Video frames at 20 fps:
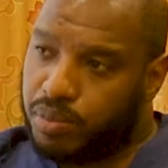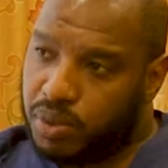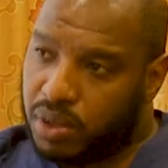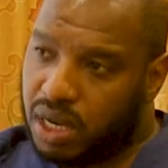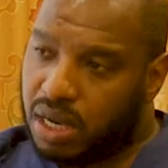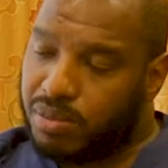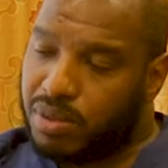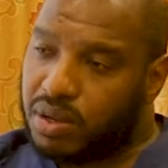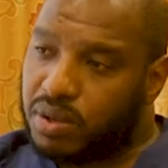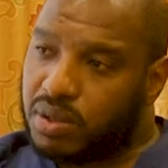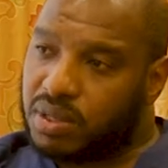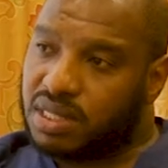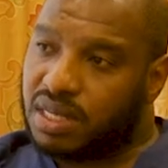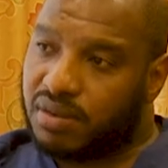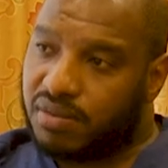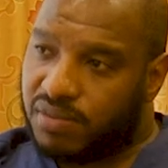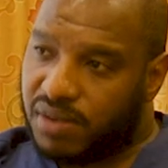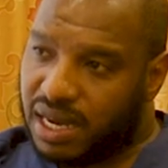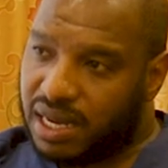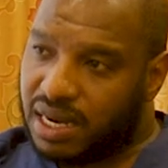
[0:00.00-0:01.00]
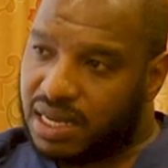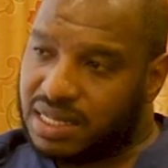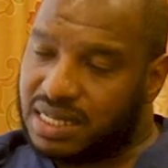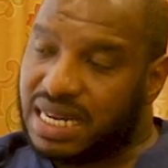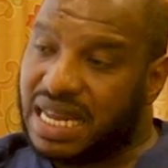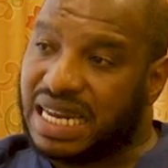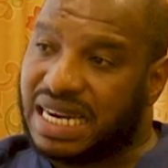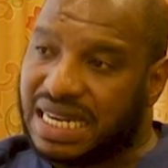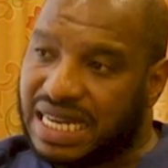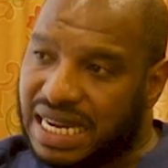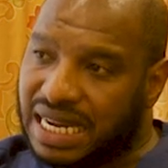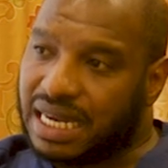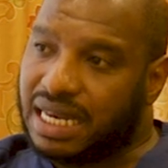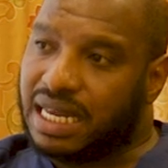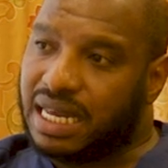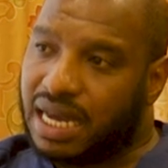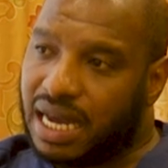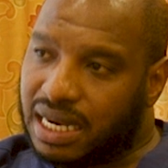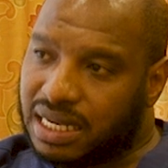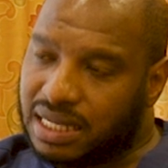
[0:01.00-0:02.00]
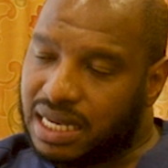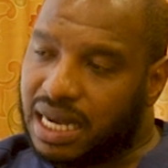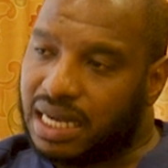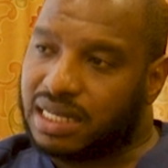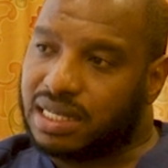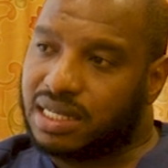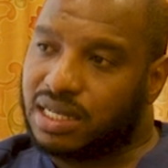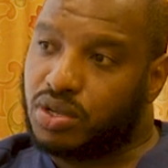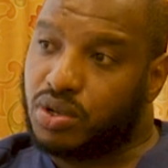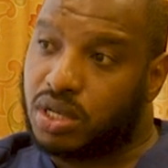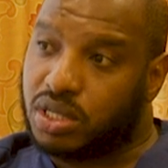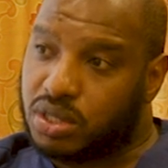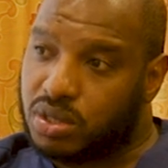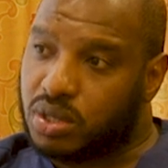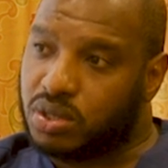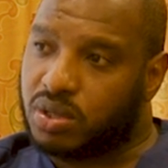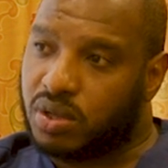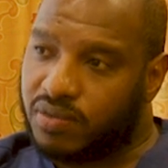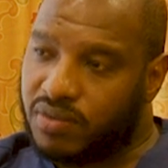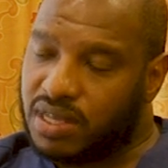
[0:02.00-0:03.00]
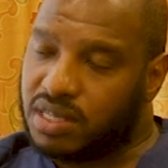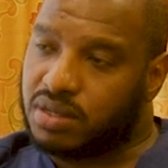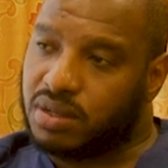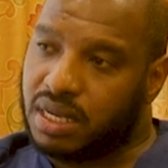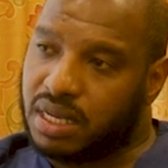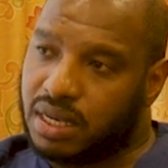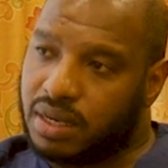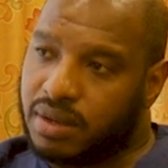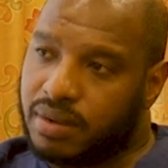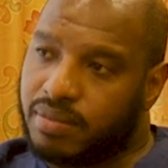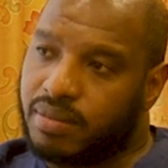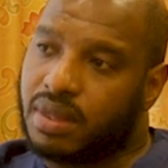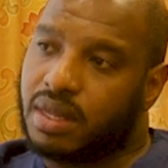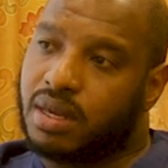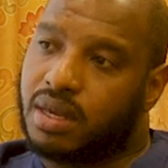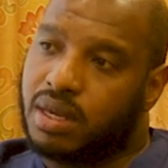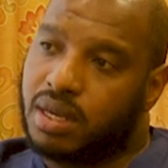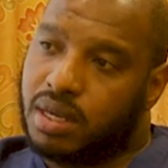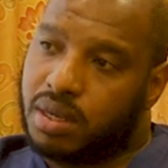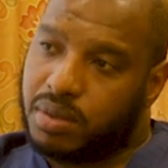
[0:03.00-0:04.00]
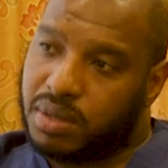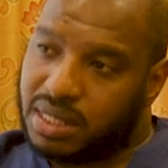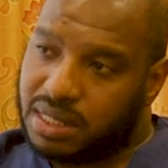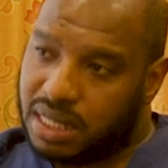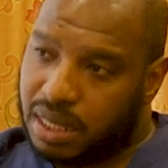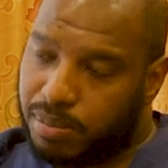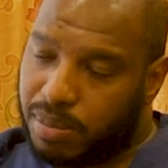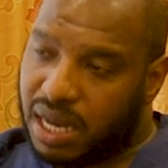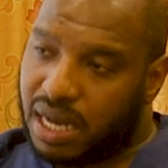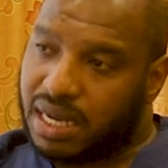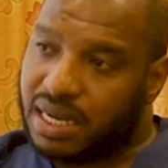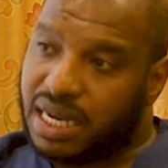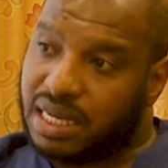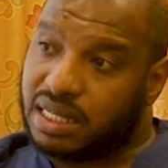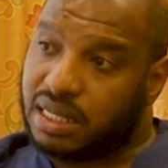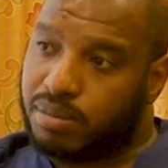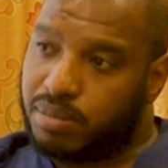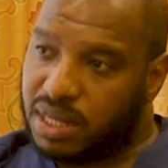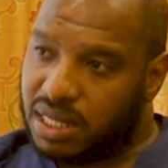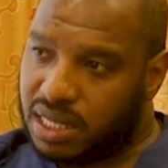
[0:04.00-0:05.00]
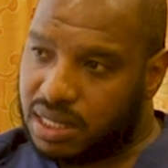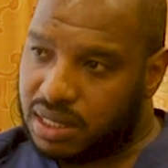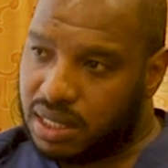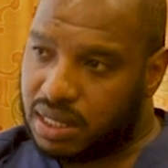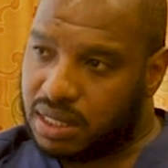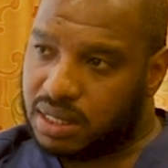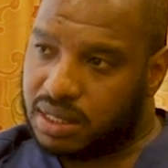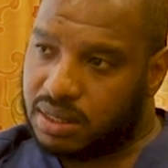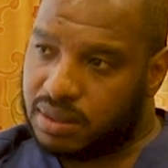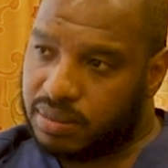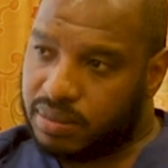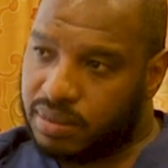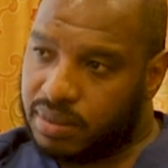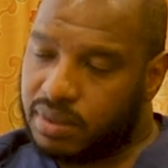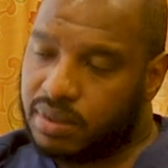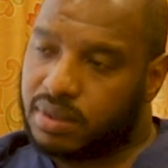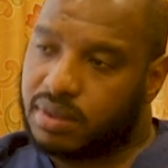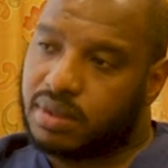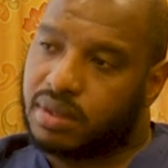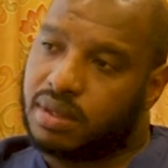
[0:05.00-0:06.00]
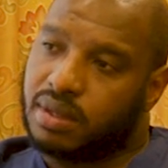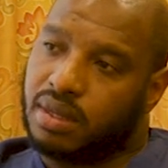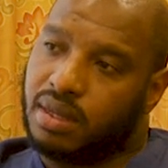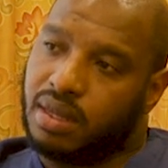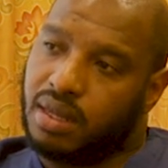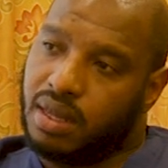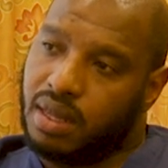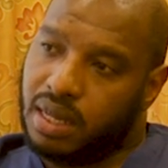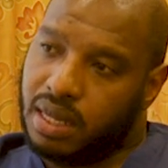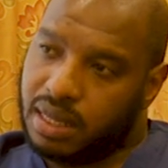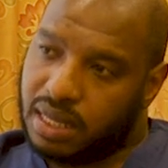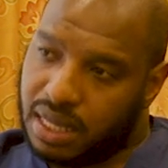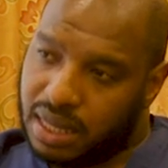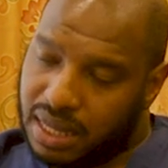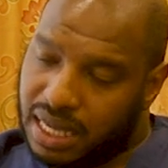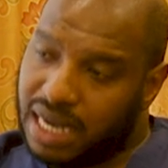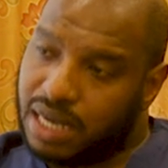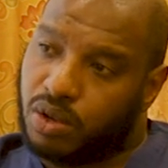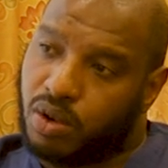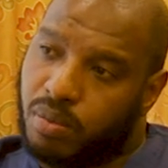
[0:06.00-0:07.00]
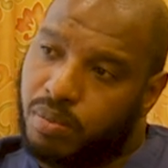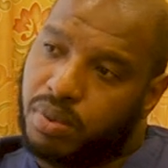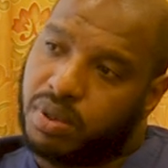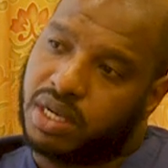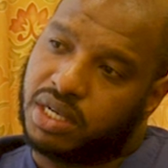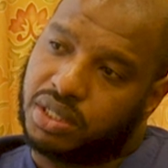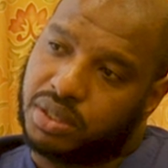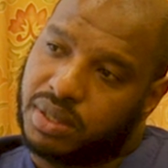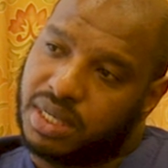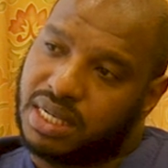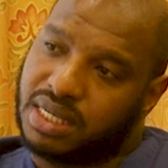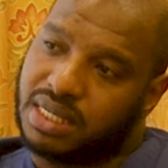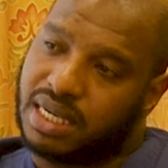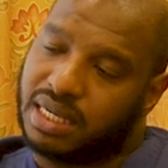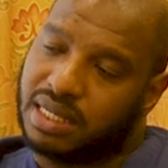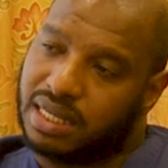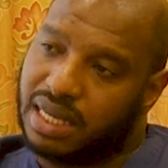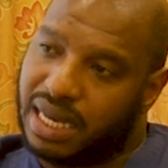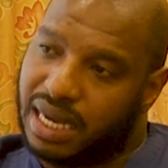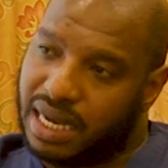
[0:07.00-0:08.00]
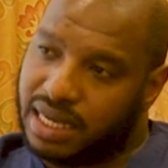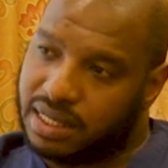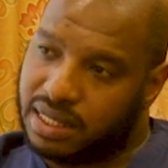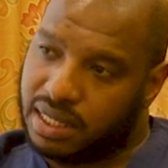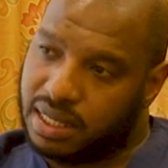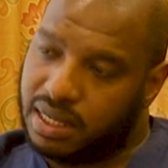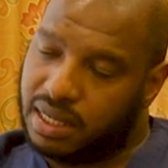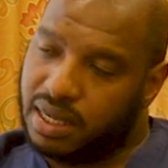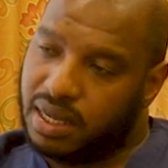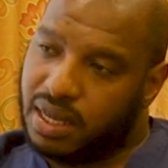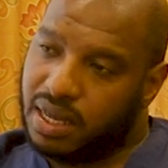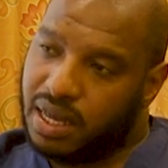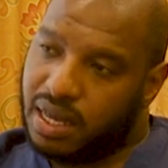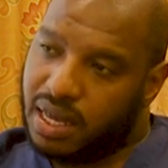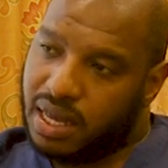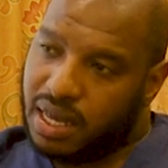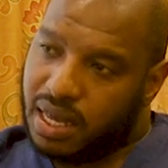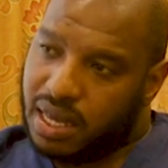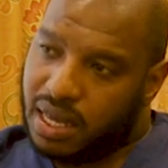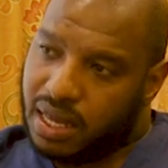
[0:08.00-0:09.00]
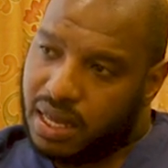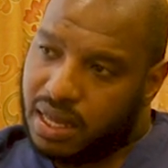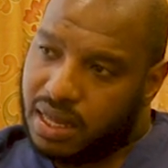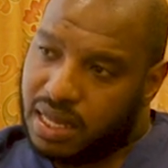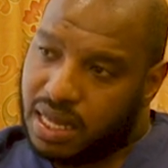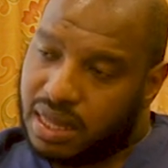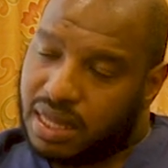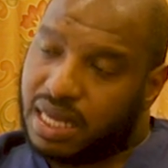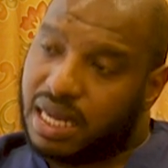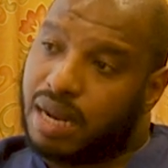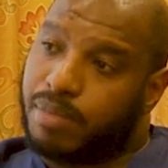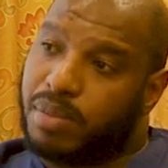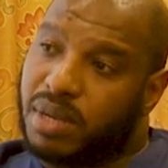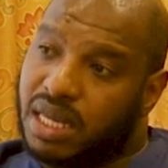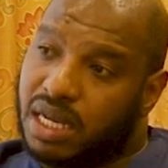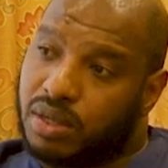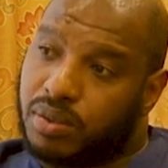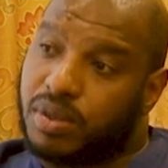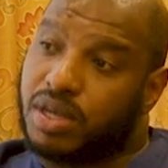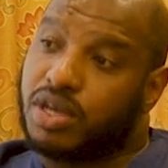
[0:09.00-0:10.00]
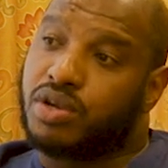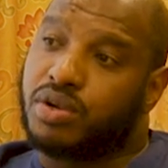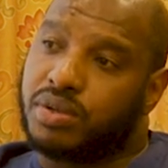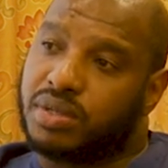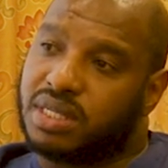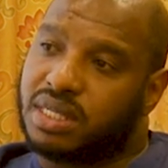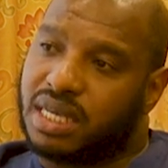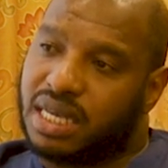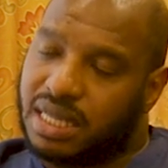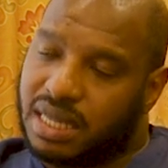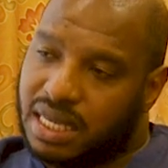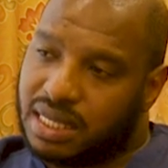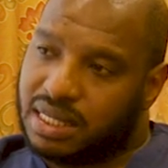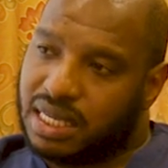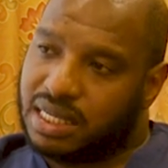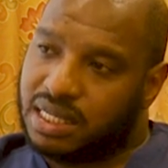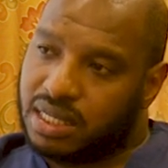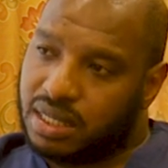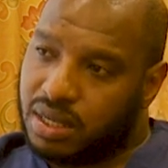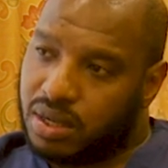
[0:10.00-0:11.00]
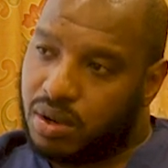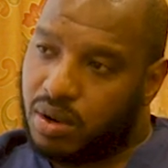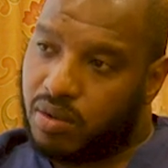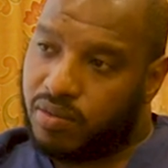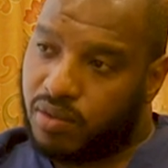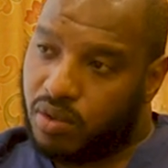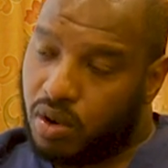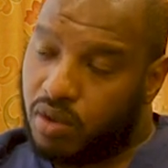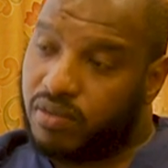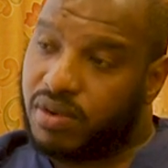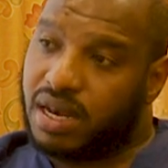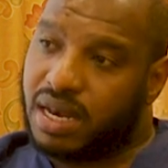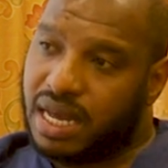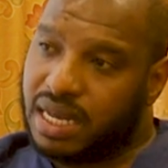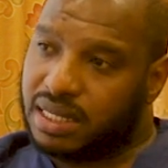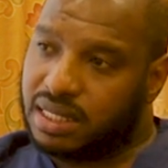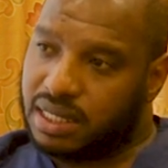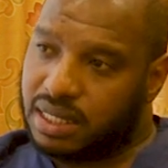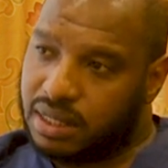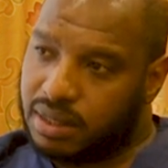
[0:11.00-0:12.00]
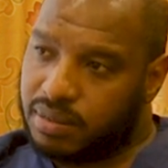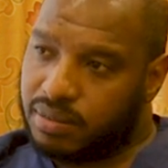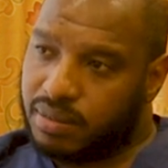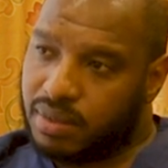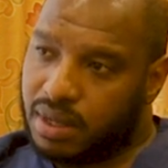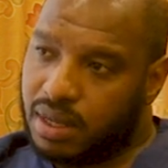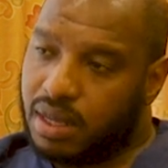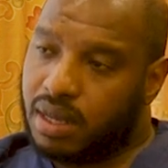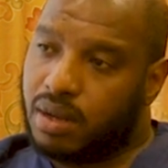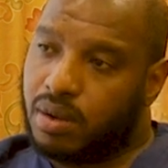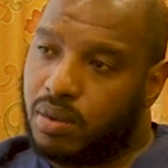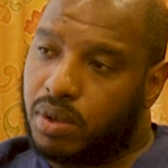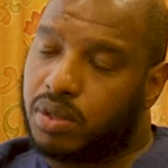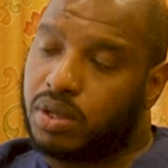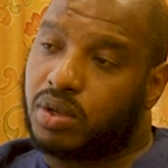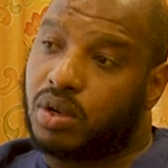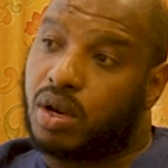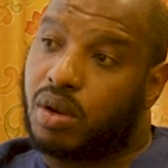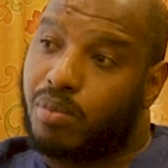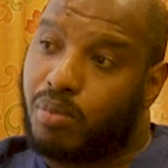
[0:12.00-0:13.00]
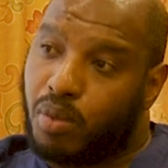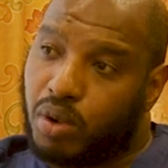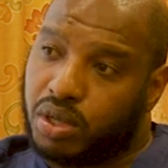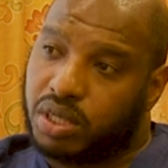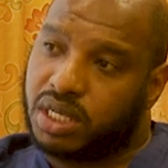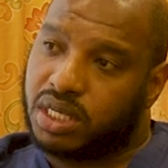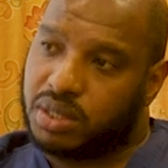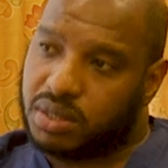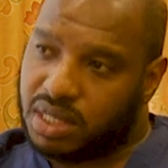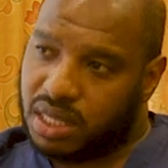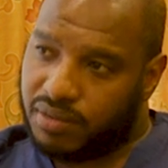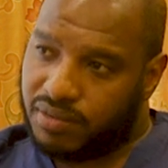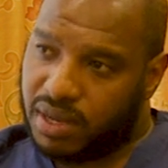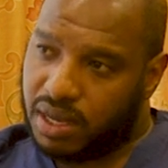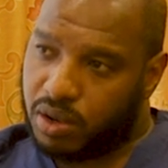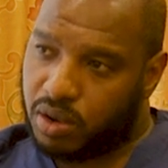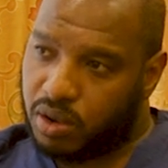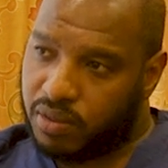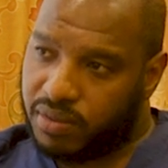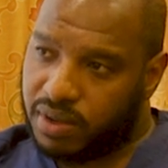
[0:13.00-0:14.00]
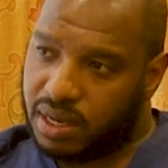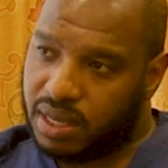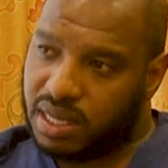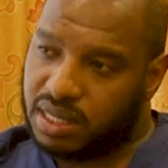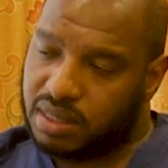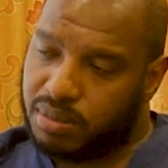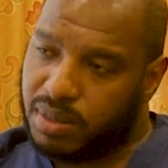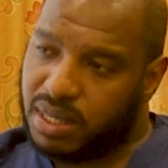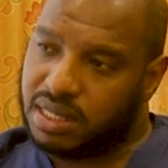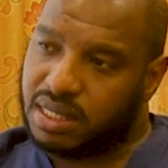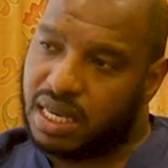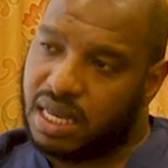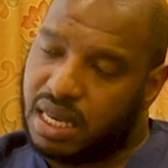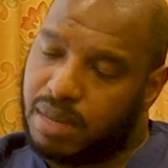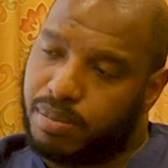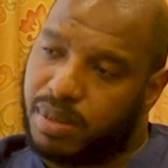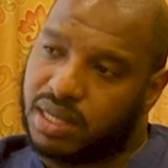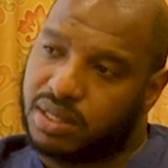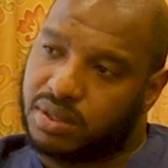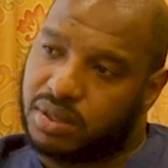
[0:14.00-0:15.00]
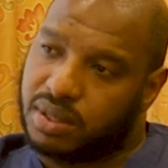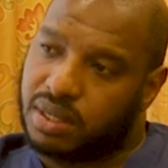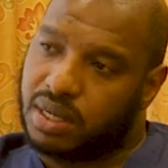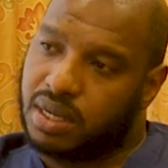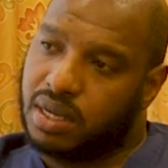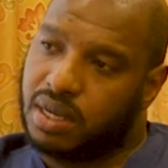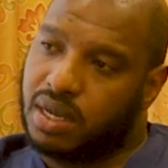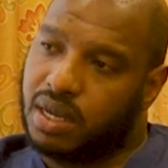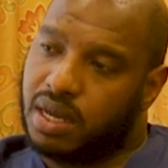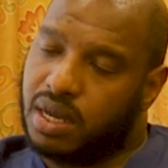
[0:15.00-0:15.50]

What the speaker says: purely because the virus directly attacked your source of insulin, which is the pancreatic beta cells. The third component to it is that, like I said, the therapy that we use in the setting of COVID-19, what we call moderate to severe COVID. This means any person